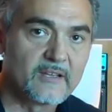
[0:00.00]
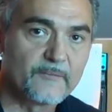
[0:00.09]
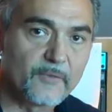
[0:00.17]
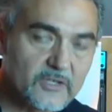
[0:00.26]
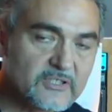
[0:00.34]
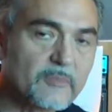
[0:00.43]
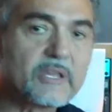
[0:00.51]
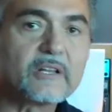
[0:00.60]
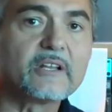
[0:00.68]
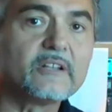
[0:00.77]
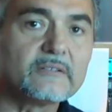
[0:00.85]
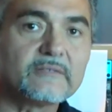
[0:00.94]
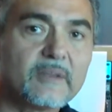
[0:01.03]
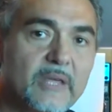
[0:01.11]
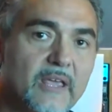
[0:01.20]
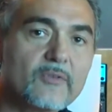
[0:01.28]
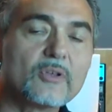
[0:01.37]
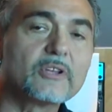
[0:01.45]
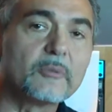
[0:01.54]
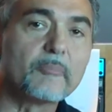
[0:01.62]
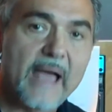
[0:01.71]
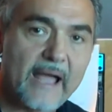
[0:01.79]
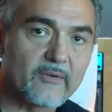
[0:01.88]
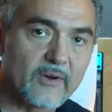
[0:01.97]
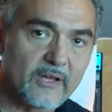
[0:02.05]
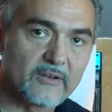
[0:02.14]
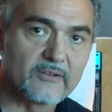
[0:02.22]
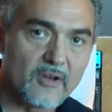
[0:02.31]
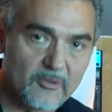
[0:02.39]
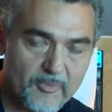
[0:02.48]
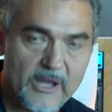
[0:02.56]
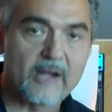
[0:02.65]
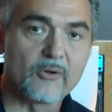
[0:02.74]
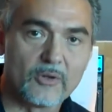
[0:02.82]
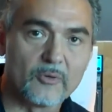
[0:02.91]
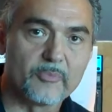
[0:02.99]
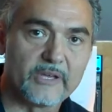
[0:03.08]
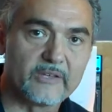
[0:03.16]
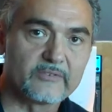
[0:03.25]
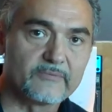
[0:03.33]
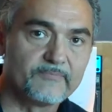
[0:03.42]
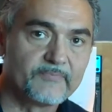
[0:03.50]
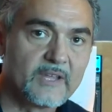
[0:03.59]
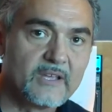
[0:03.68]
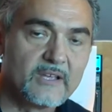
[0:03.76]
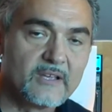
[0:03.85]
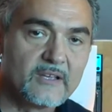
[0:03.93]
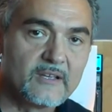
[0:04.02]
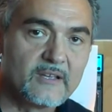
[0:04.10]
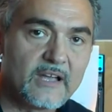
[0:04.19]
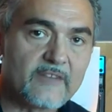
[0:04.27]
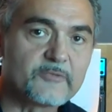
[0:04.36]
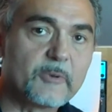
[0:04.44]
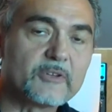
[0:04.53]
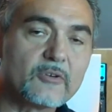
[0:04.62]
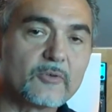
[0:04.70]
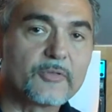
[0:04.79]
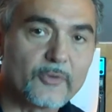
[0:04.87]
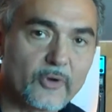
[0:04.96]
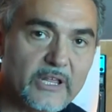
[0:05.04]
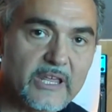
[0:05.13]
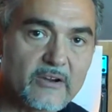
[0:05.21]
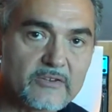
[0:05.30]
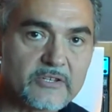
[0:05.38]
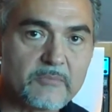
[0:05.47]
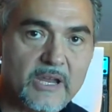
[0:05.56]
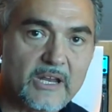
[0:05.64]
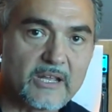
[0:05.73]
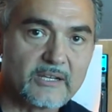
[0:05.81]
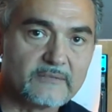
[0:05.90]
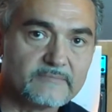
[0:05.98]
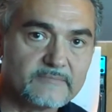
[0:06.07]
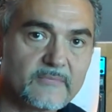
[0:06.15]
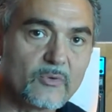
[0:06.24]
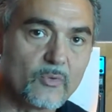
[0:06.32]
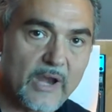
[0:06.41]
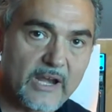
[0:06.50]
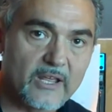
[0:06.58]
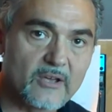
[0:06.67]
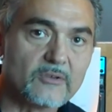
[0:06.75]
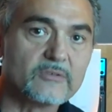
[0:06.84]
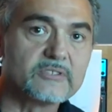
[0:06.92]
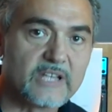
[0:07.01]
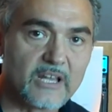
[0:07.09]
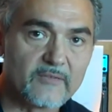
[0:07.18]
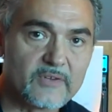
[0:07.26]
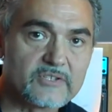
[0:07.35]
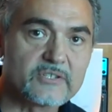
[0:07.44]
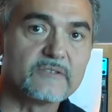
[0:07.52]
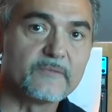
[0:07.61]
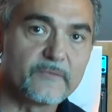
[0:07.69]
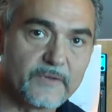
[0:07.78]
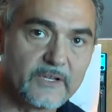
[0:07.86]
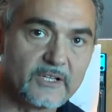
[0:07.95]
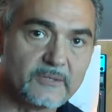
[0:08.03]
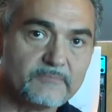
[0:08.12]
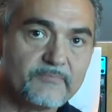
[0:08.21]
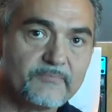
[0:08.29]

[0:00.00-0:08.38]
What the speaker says: First, let me give you a little background on Paco Lopez. I spent over 30 years in media, radio, television, film.